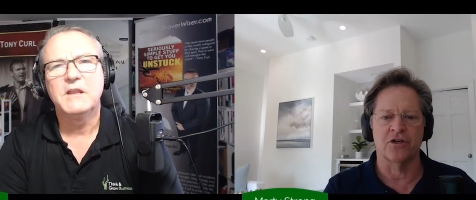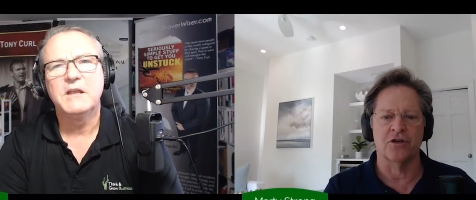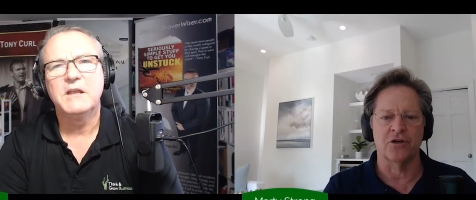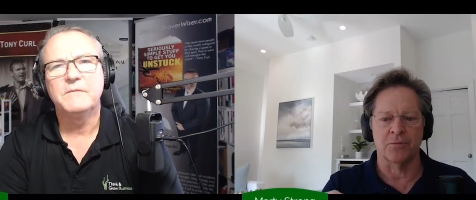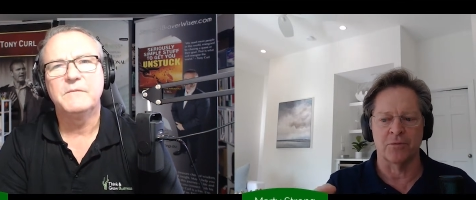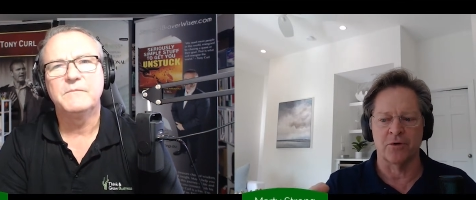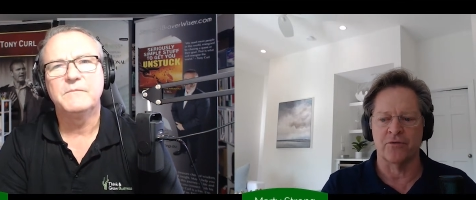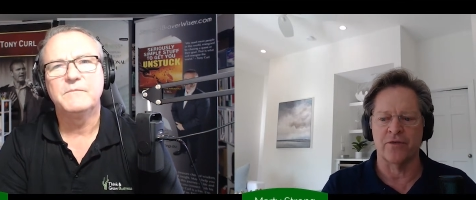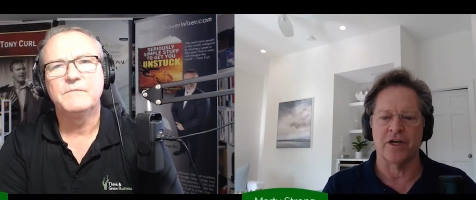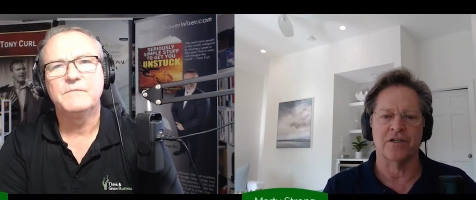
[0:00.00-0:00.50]
Speaker 1: Yeah. Your
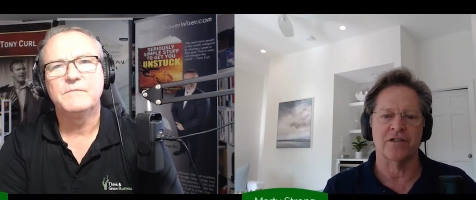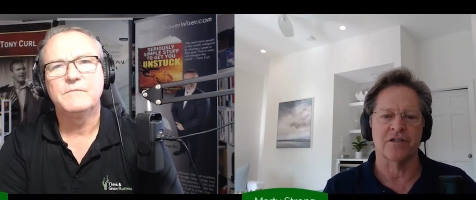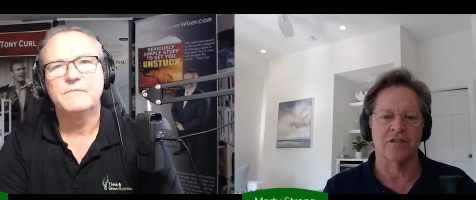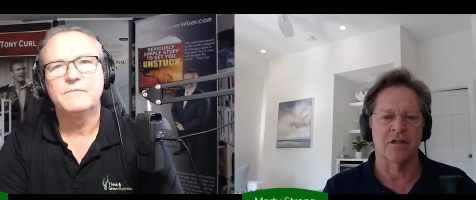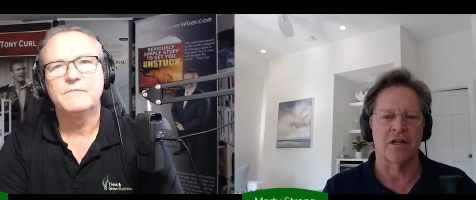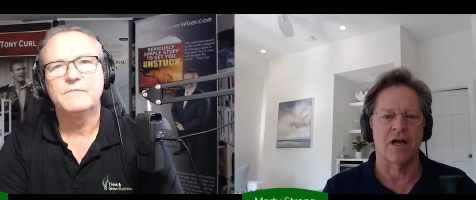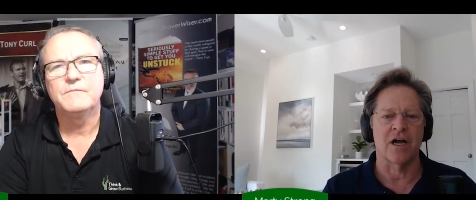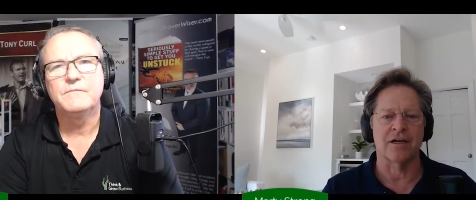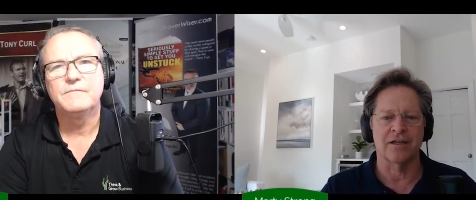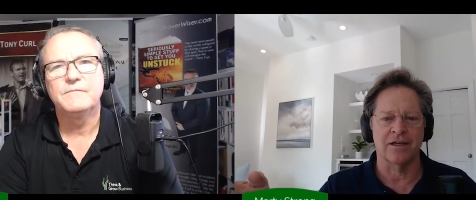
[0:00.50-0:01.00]
profession's
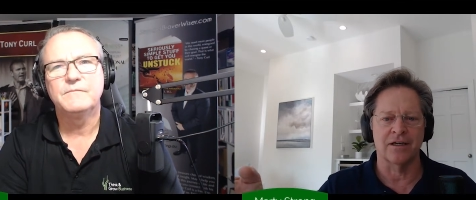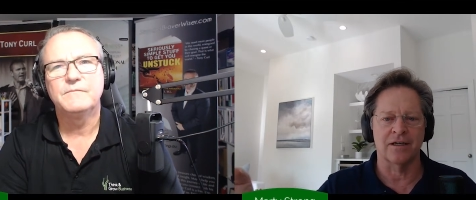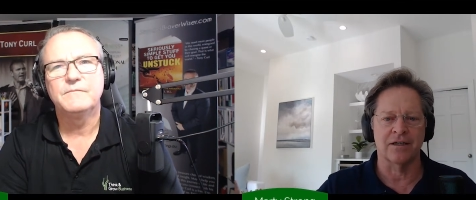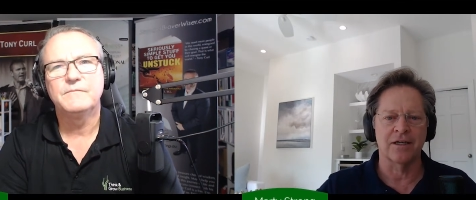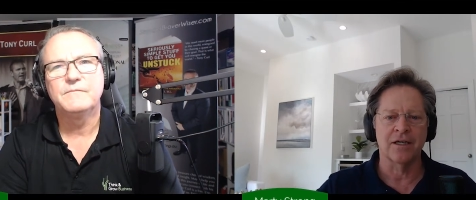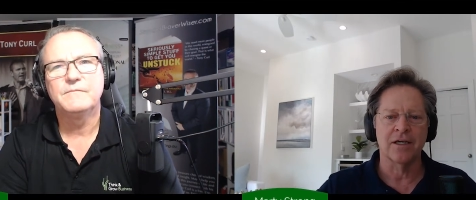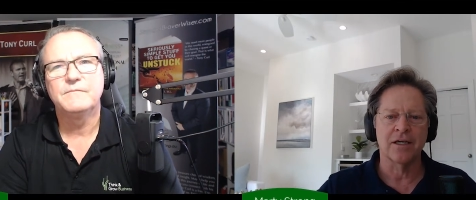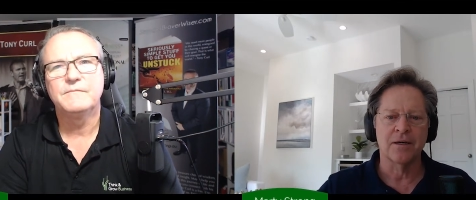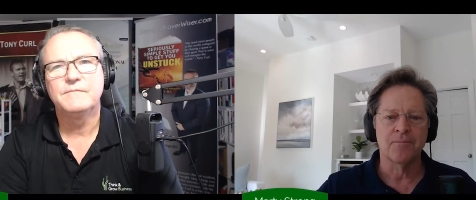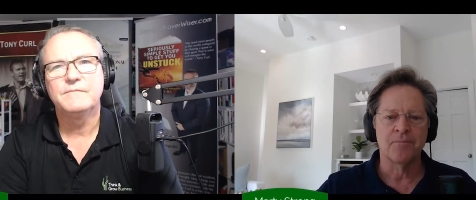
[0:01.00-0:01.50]
locked in
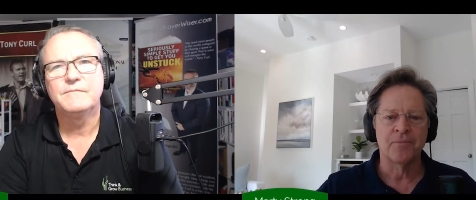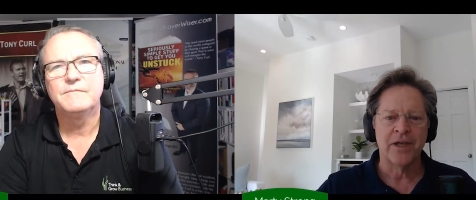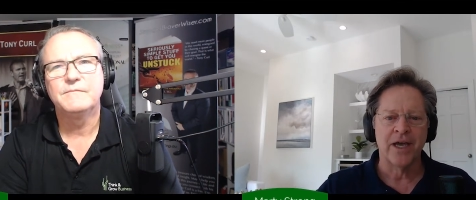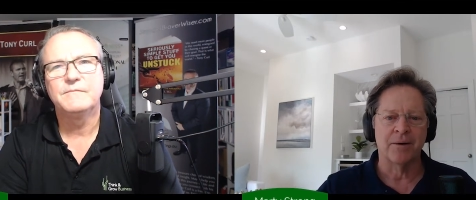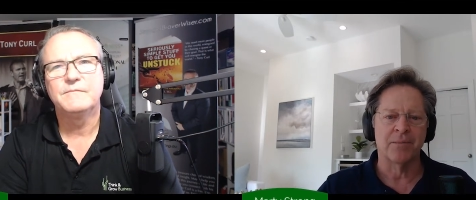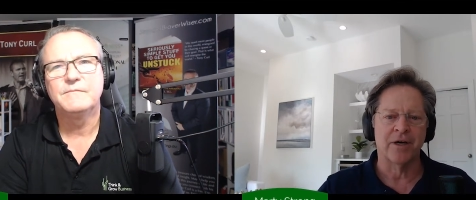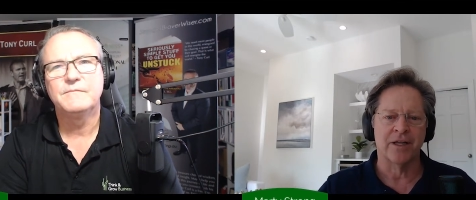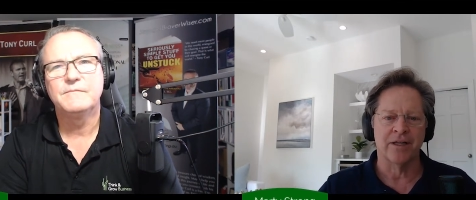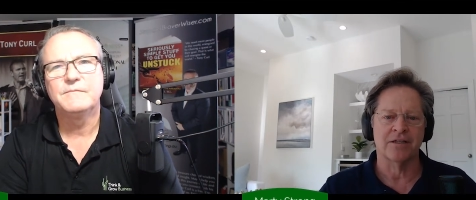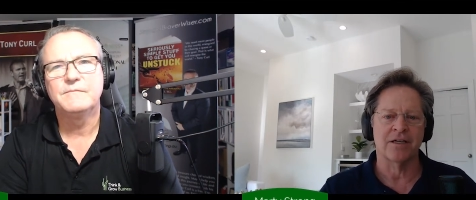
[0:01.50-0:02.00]
and
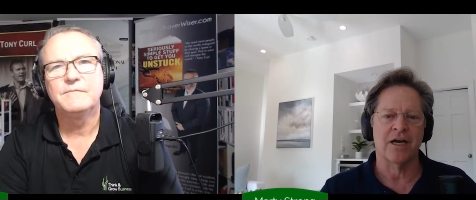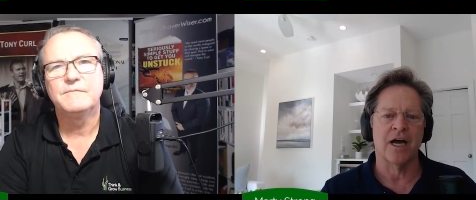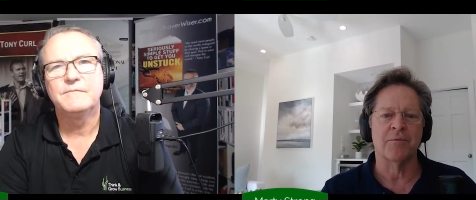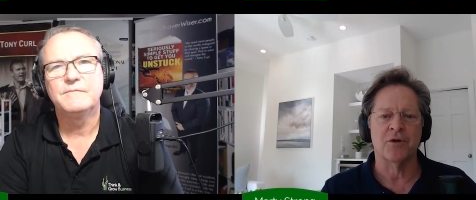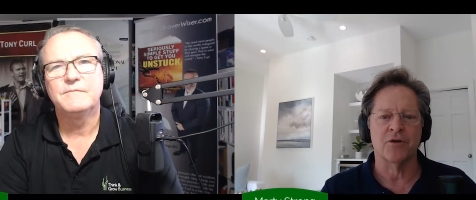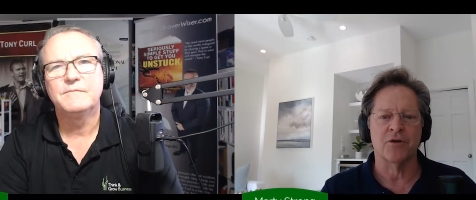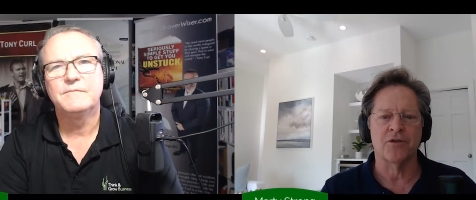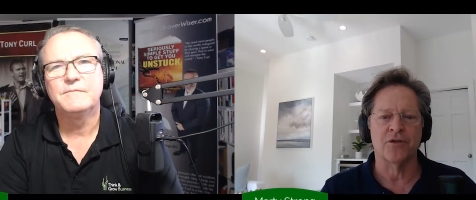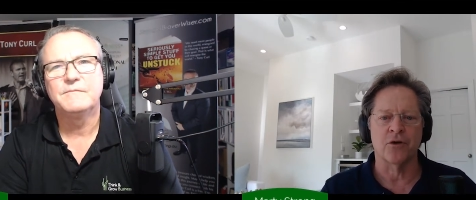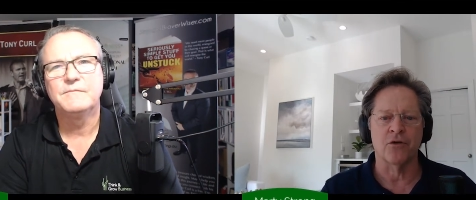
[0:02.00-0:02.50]
by the time you're
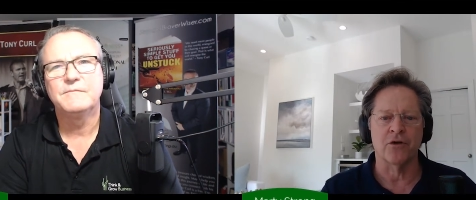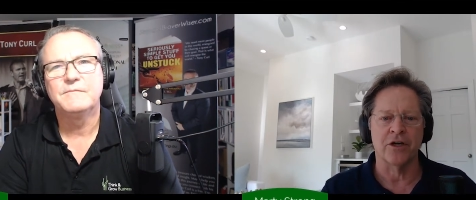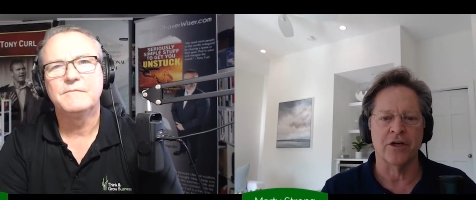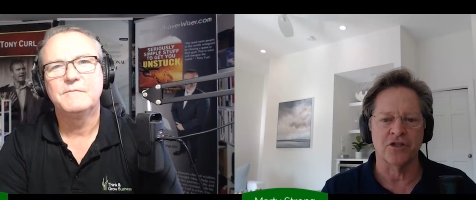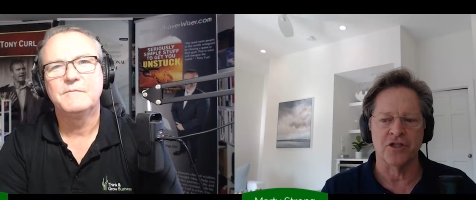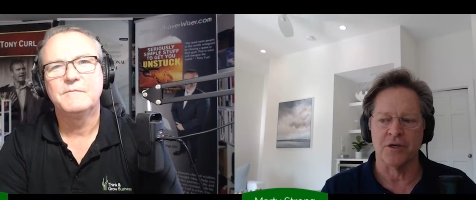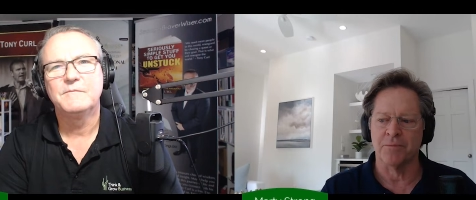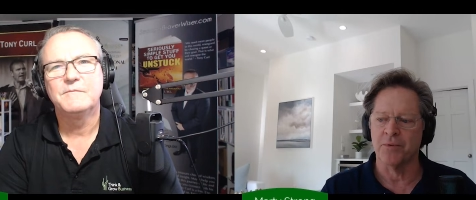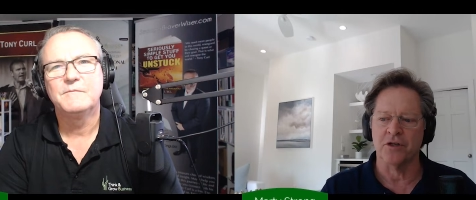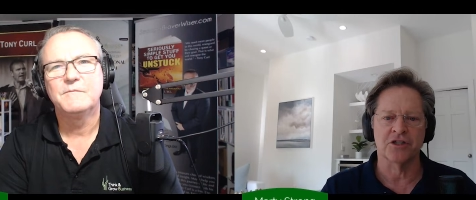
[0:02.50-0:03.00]
30, you're
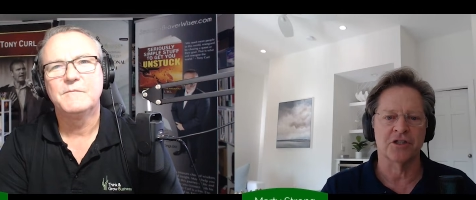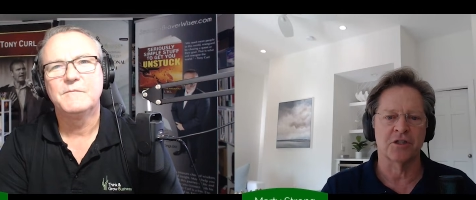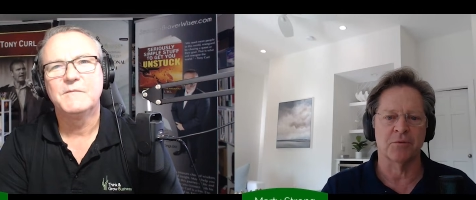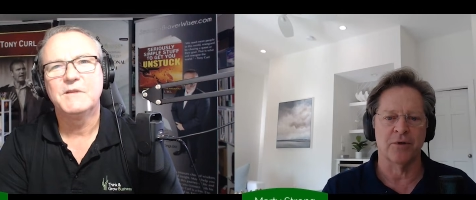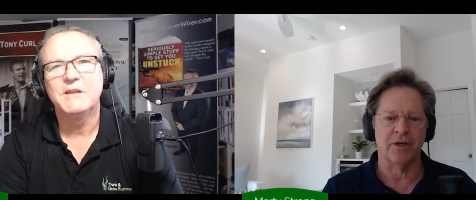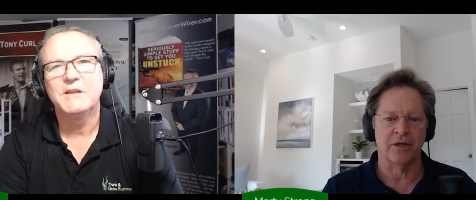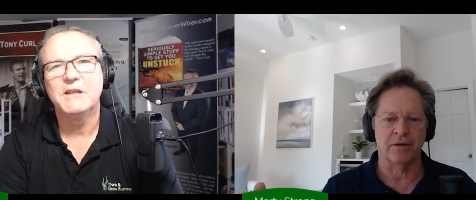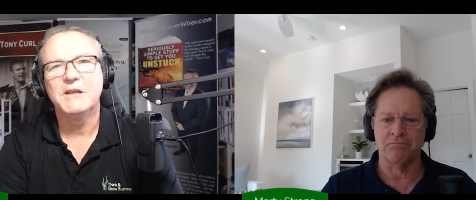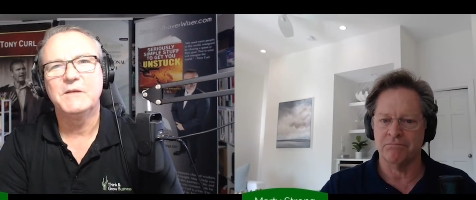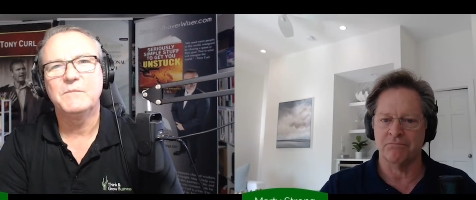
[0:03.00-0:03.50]
supposed to
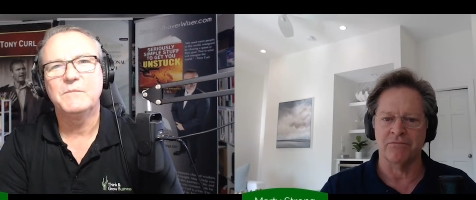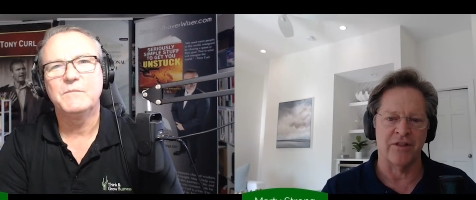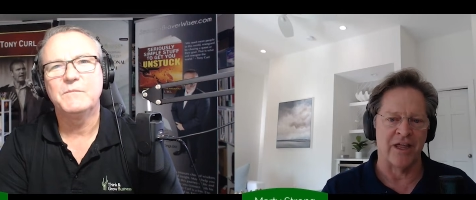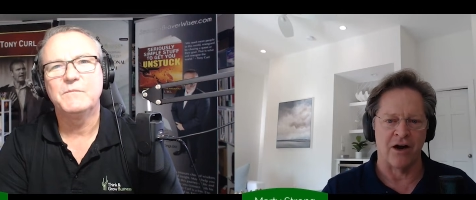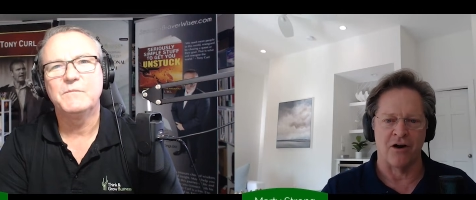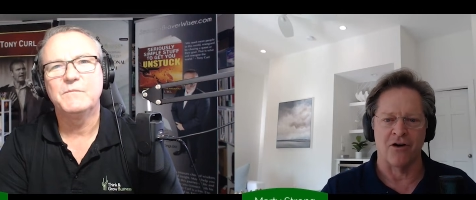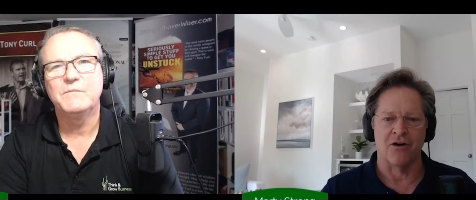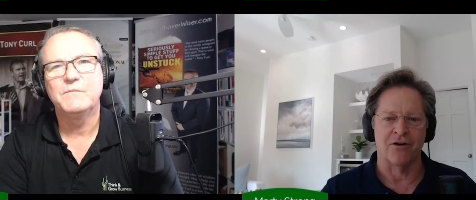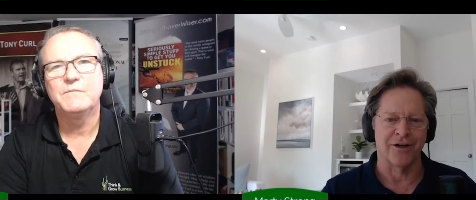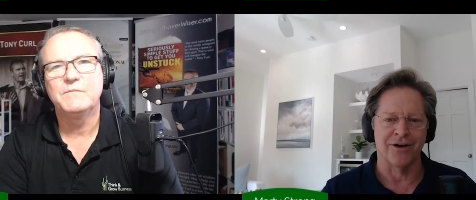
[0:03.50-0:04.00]
be yeah.
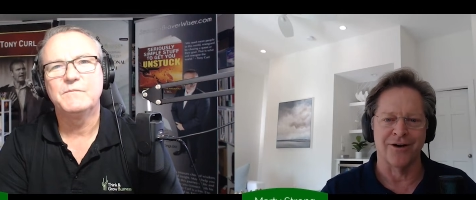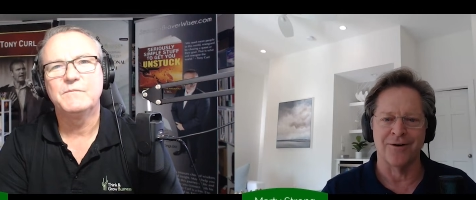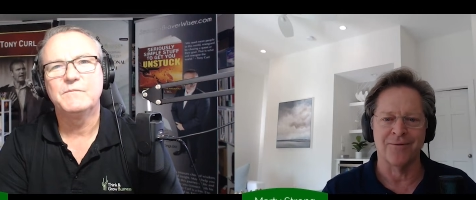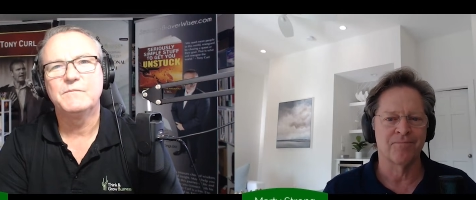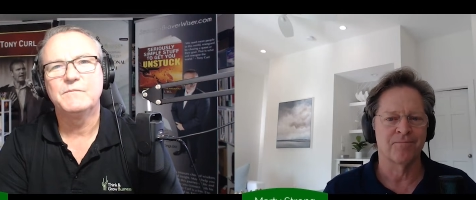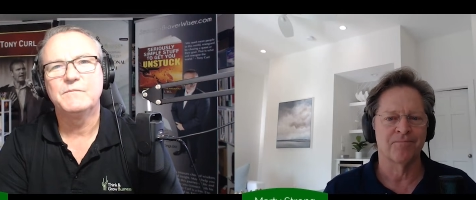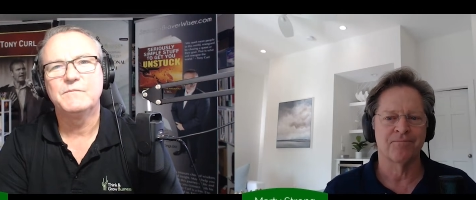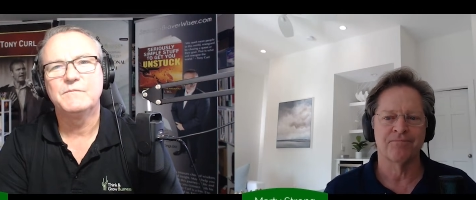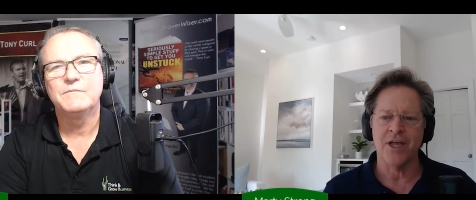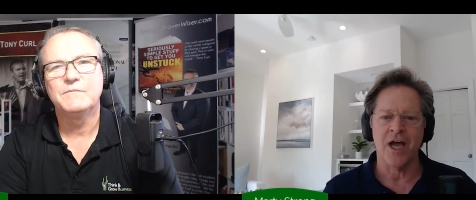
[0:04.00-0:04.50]
there, you know?
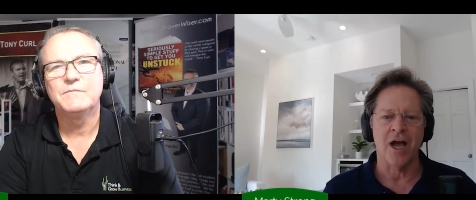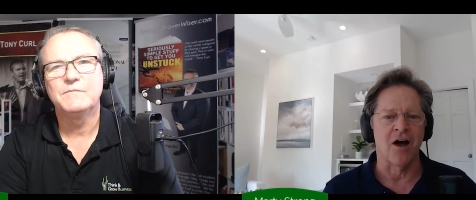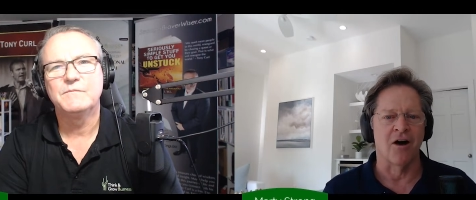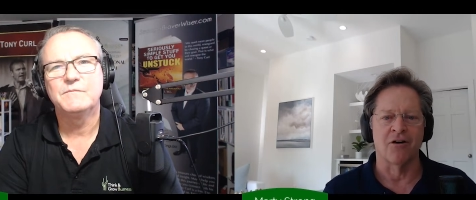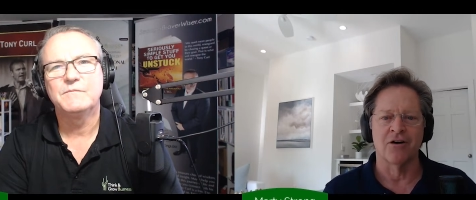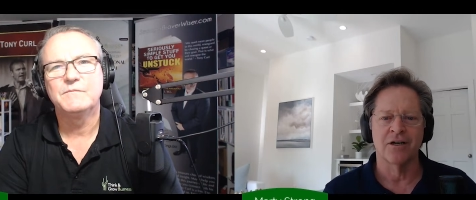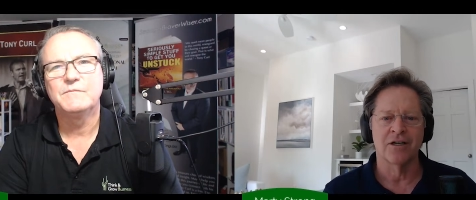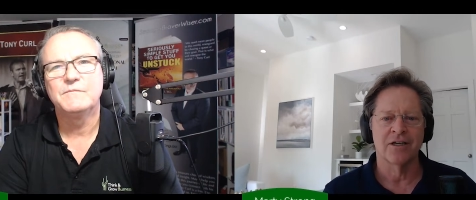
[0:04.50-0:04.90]
No.